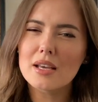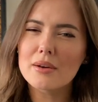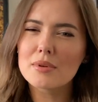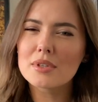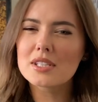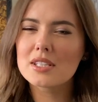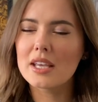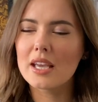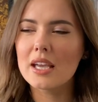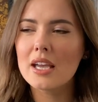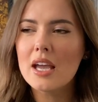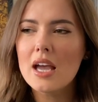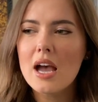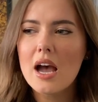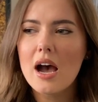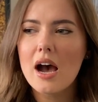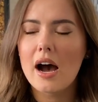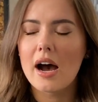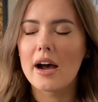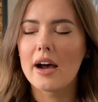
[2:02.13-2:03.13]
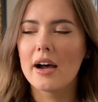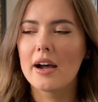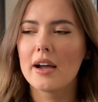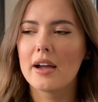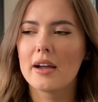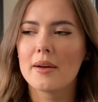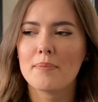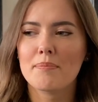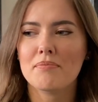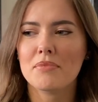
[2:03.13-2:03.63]
I would say.
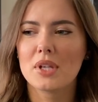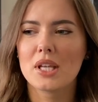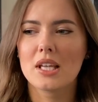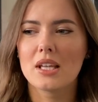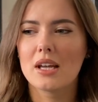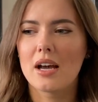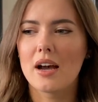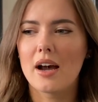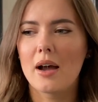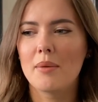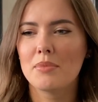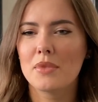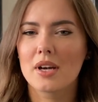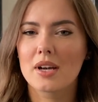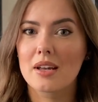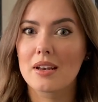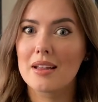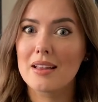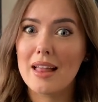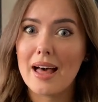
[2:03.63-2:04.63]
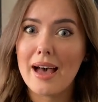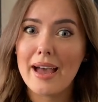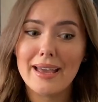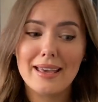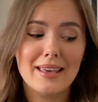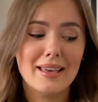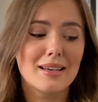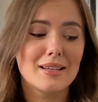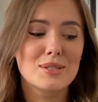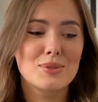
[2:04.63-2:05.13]
I'm not gonna lie, I
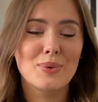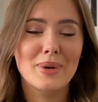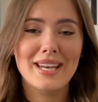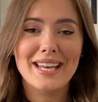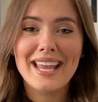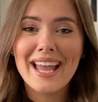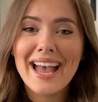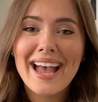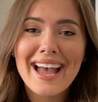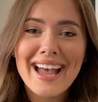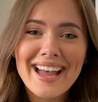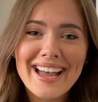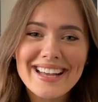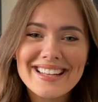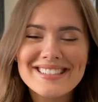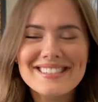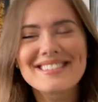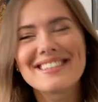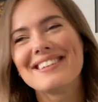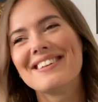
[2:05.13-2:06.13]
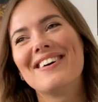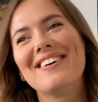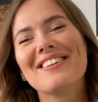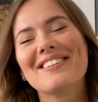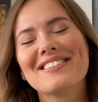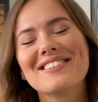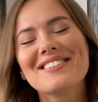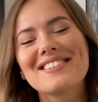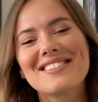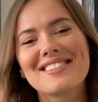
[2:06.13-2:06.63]
get sweaty hands and all
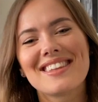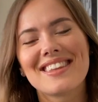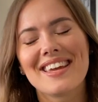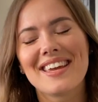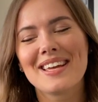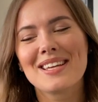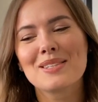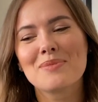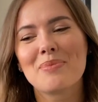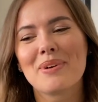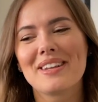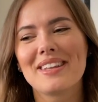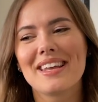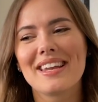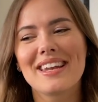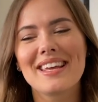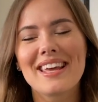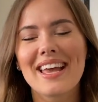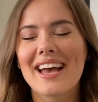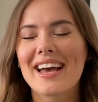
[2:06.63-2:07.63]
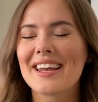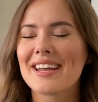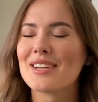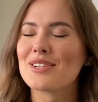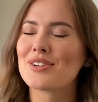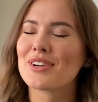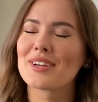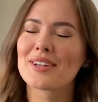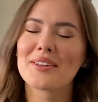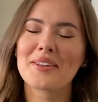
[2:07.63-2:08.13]
those things, but then again, I
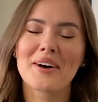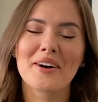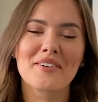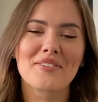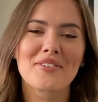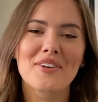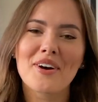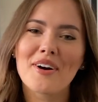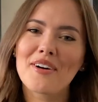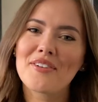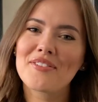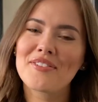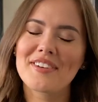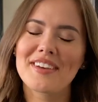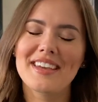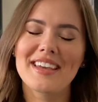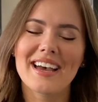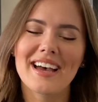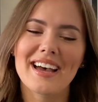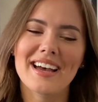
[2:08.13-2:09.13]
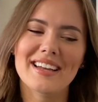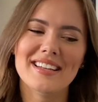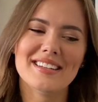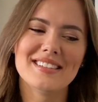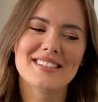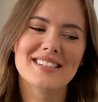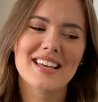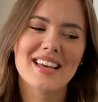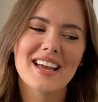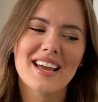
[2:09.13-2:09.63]
drink a lot of coffee,
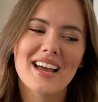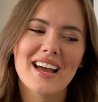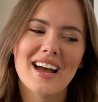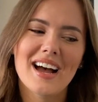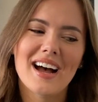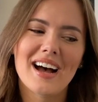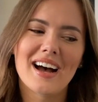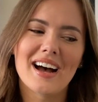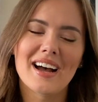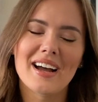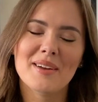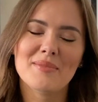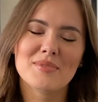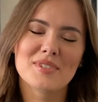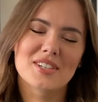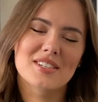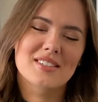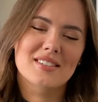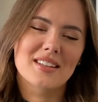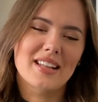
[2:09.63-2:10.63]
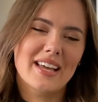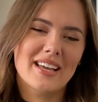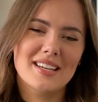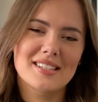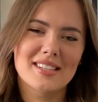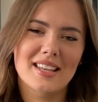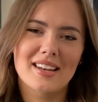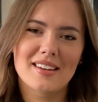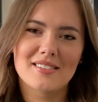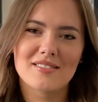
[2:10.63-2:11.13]
and I'm just, like I
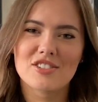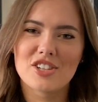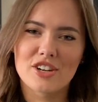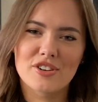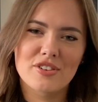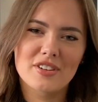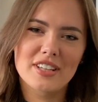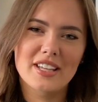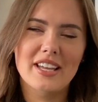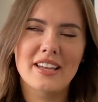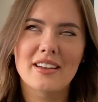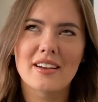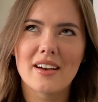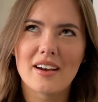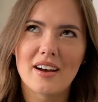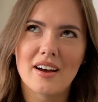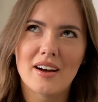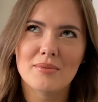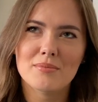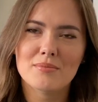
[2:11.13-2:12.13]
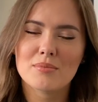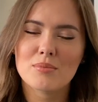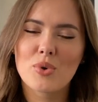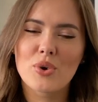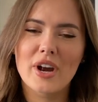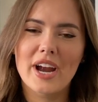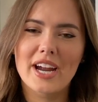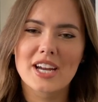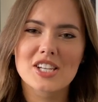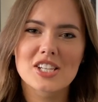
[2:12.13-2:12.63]
said, generally
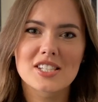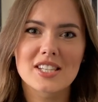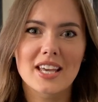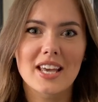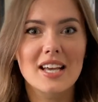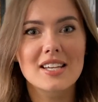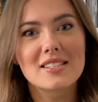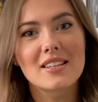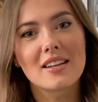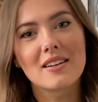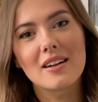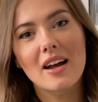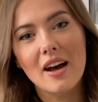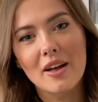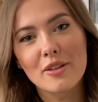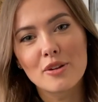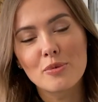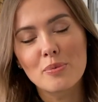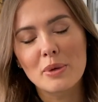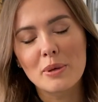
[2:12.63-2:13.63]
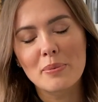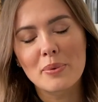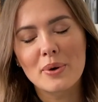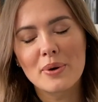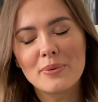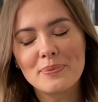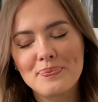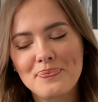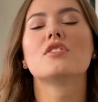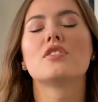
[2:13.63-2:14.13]
more anxious, I guess, than other
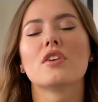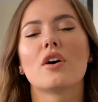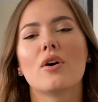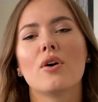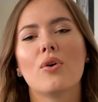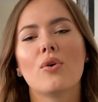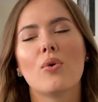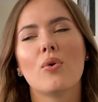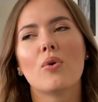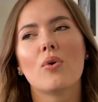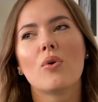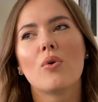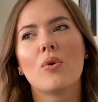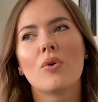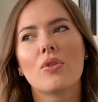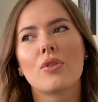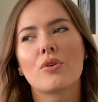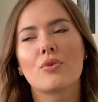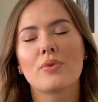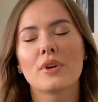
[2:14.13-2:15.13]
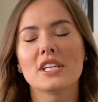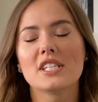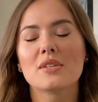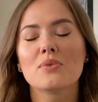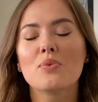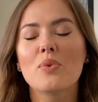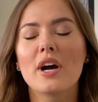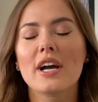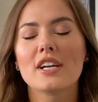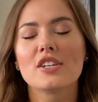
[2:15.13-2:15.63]
people. So the
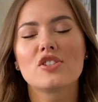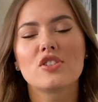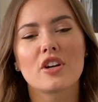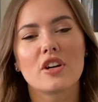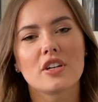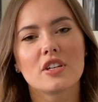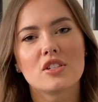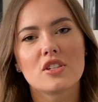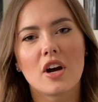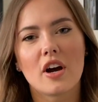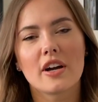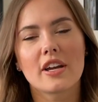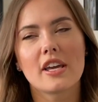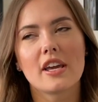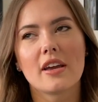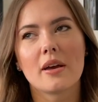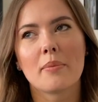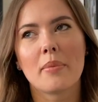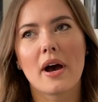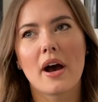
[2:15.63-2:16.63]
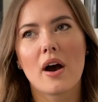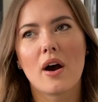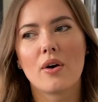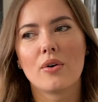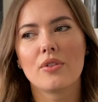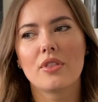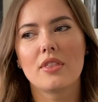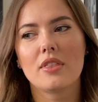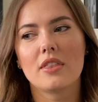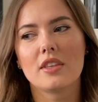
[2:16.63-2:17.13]
reason why I started talking
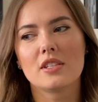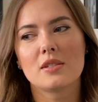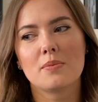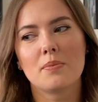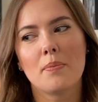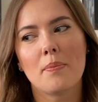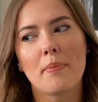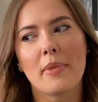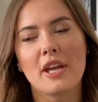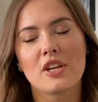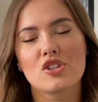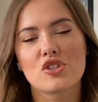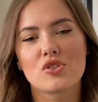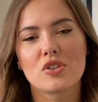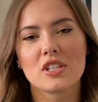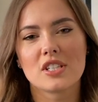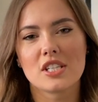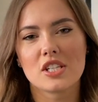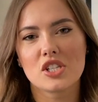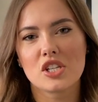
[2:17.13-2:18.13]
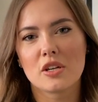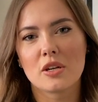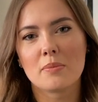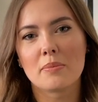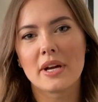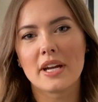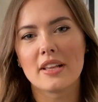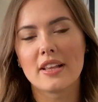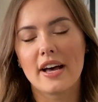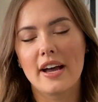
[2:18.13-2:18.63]
about this major transition in
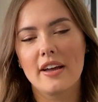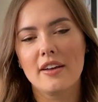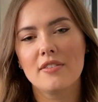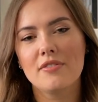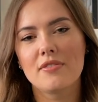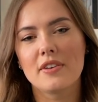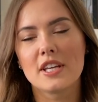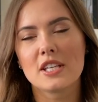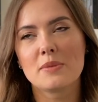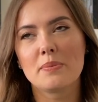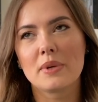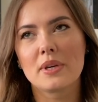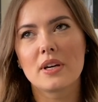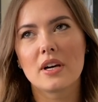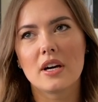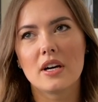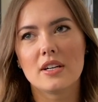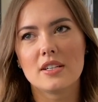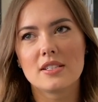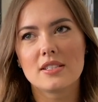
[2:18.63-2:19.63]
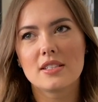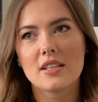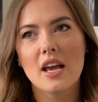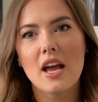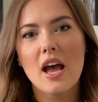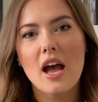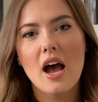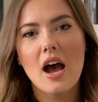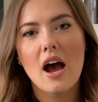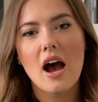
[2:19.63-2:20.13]
my life is because
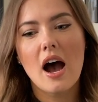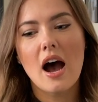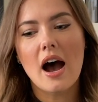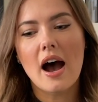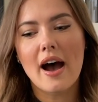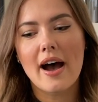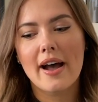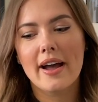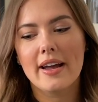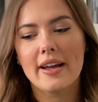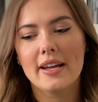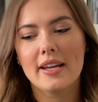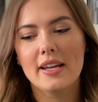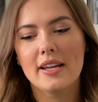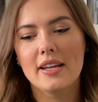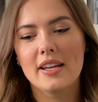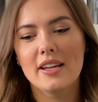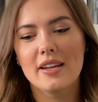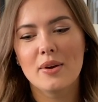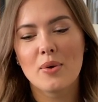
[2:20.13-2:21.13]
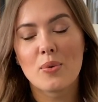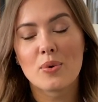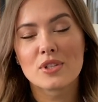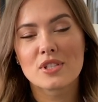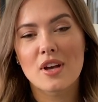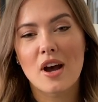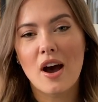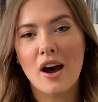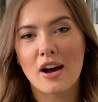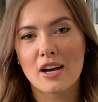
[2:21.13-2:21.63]
I
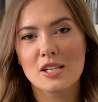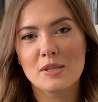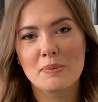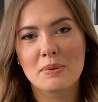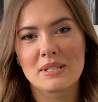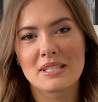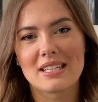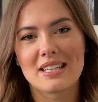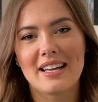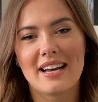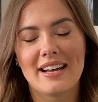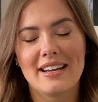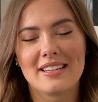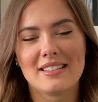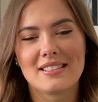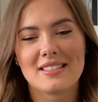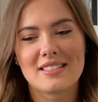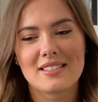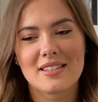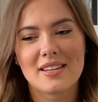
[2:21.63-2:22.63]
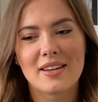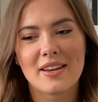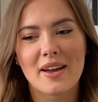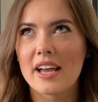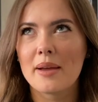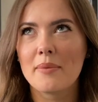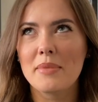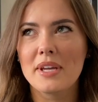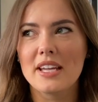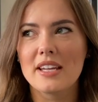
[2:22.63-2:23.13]
was hospitalized.
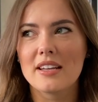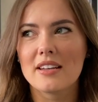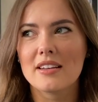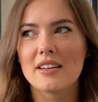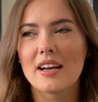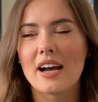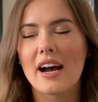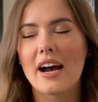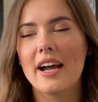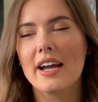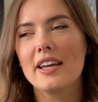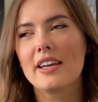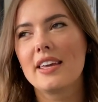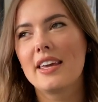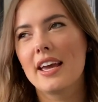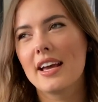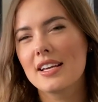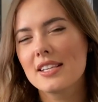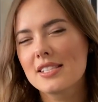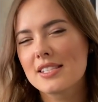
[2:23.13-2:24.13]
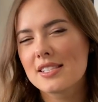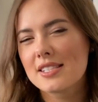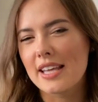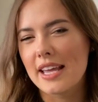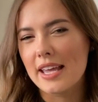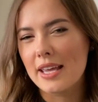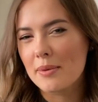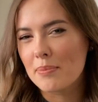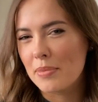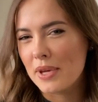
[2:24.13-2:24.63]
I mean, I guess
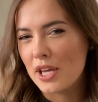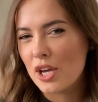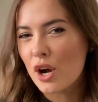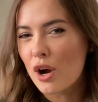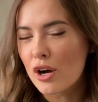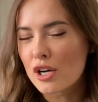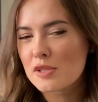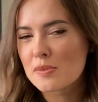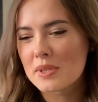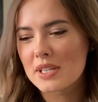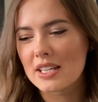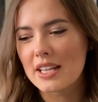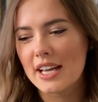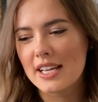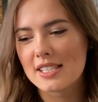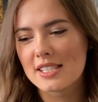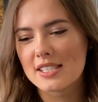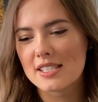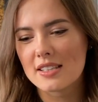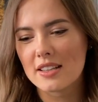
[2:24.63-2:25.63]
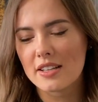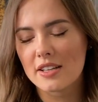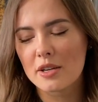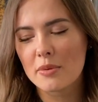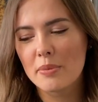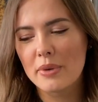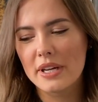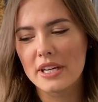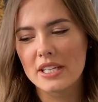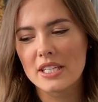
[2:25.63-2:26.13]
saying being hospitalized is a
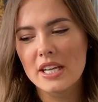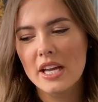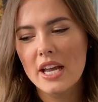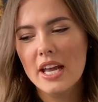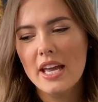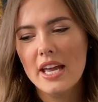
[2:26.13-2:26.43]
little bit